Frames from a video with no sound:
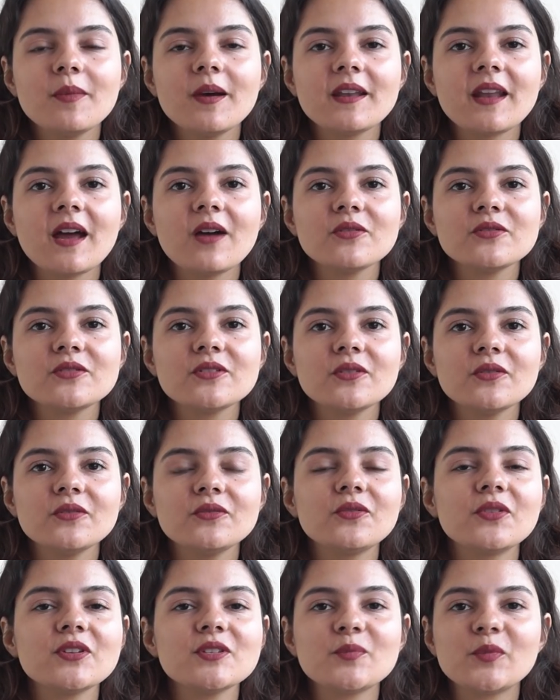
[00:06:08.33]
but also
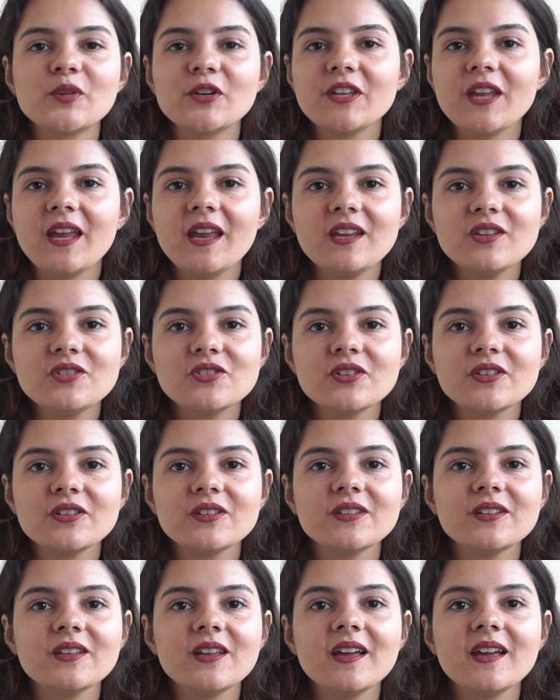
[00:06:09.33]
transportation